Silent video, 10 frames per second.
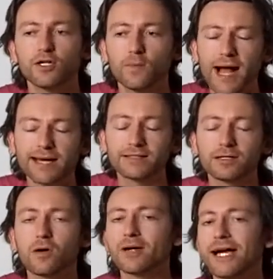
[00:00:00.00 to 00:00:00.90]
Your
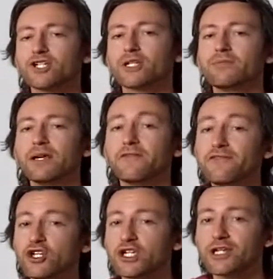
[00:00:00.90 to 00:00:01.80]
patent can't actually be
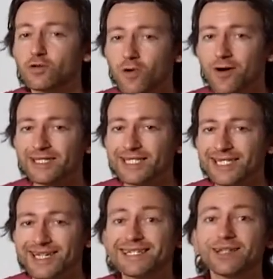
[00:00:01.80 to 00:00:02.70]
officially
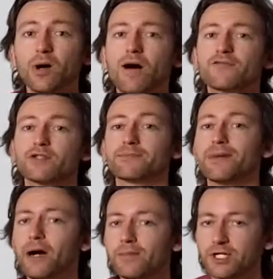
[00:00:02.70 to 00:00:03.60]
granted until after it's
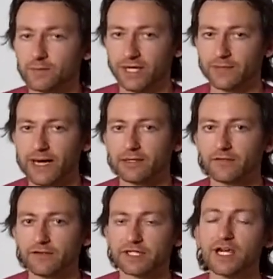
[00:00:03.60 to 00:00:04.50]
published by the
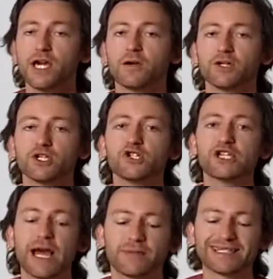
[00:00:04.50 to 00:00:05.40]
Patent Office, which
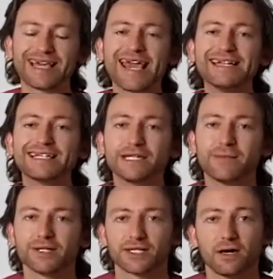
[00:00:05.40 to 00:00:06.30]
usually happens
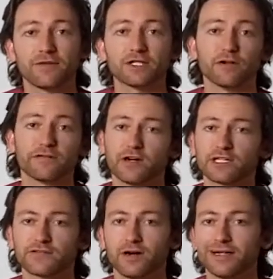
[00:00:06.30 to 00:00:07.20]
18 months after your
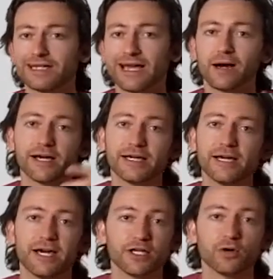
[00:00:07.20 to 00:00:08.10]
first filing date, i.e.
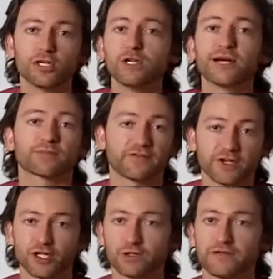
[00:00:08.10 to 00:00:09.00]
your US
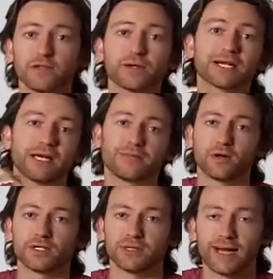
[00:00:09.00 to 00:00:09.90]
provisional if you were claiming
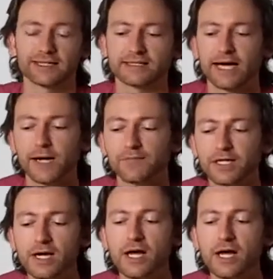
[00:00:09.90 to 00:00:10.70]
priority back to that.